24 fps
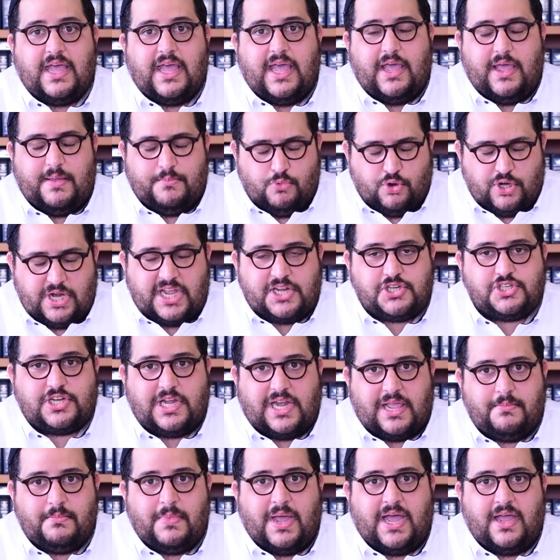emunah
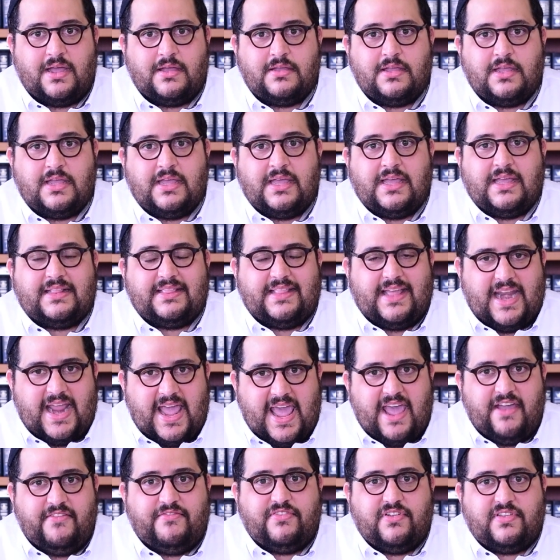shlema, that
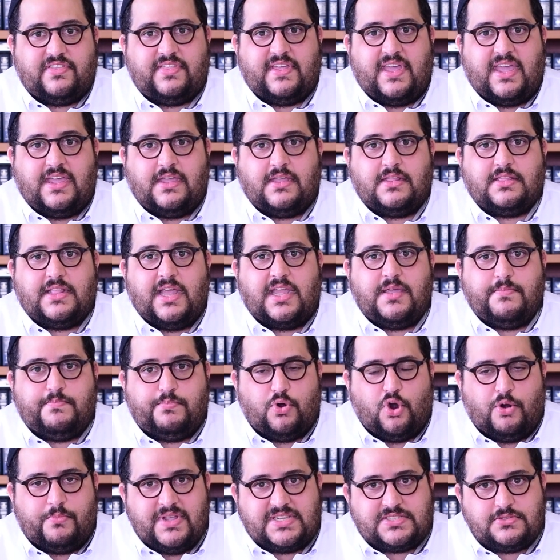everything that He
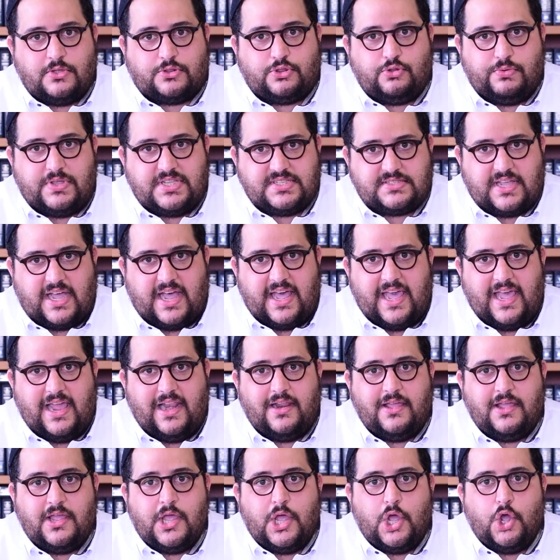promised unto
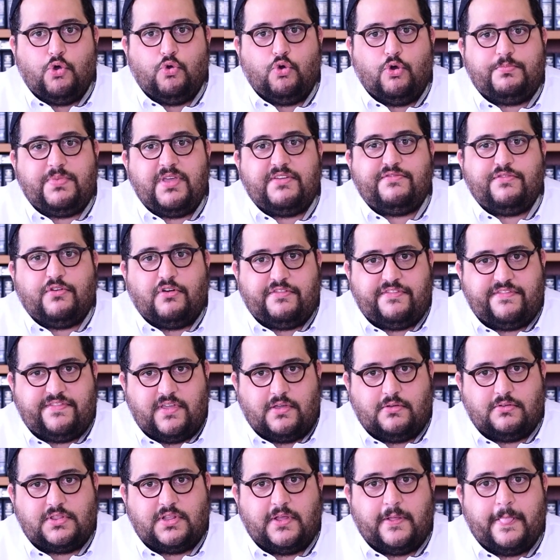Israel will be
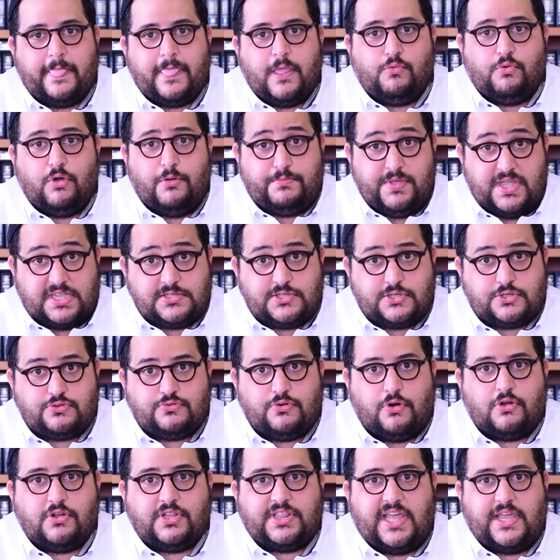fulfilled. We'll be a
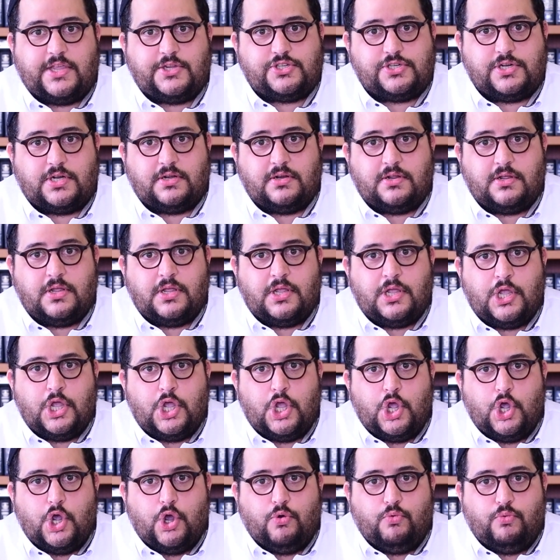strong nation.
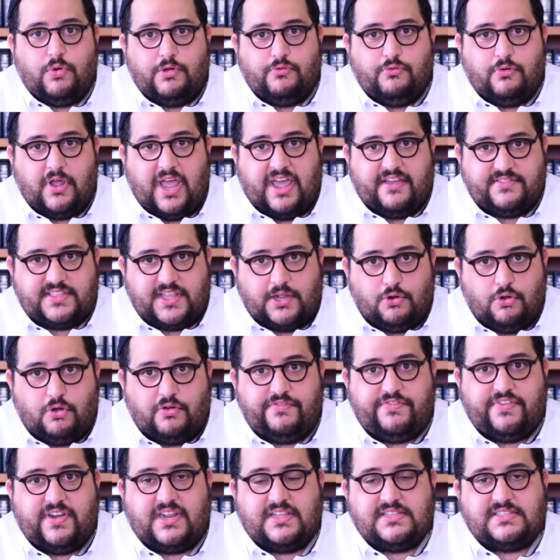We will have the
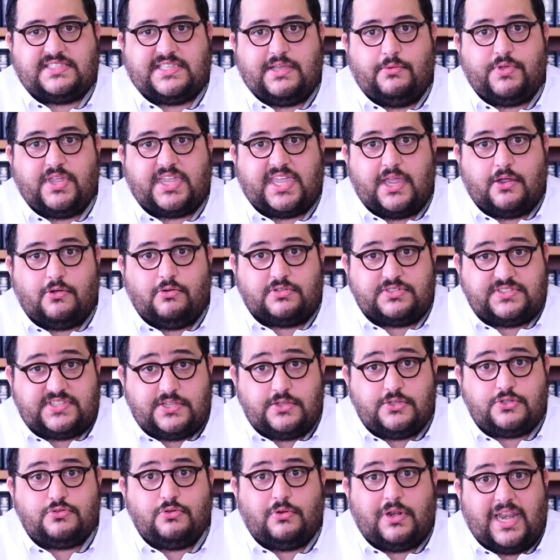confidence that we can
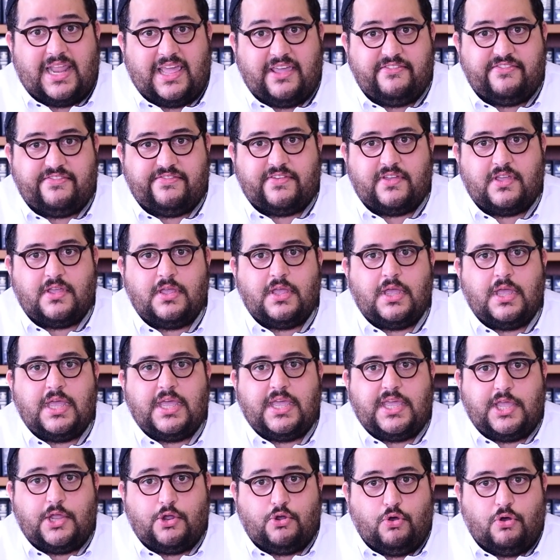continue to live
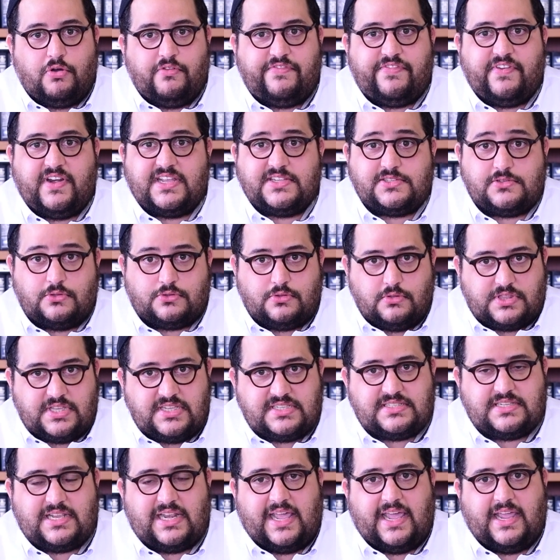in confidence unto
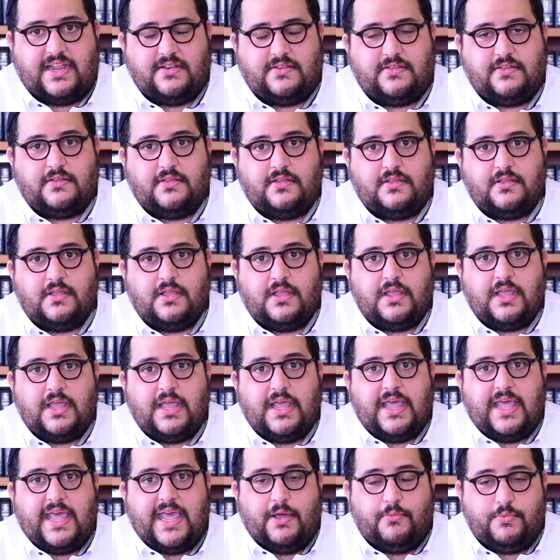this land,
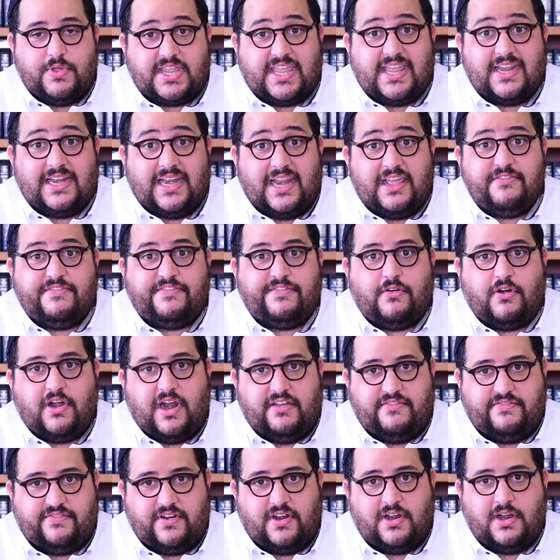and we can live
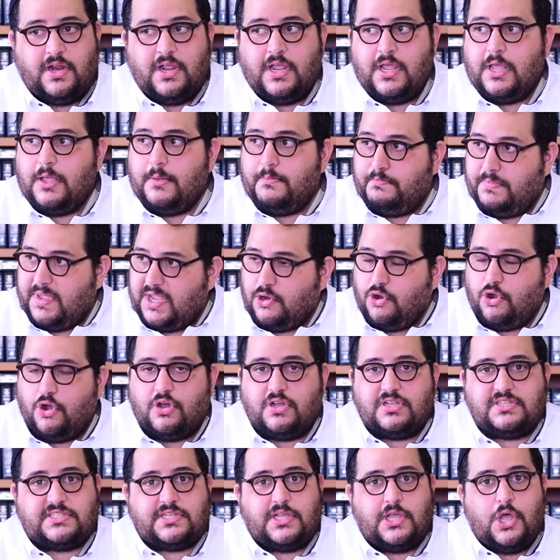forever
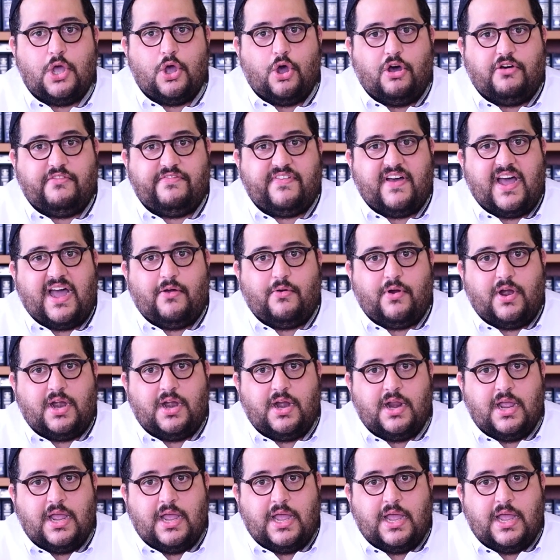because of our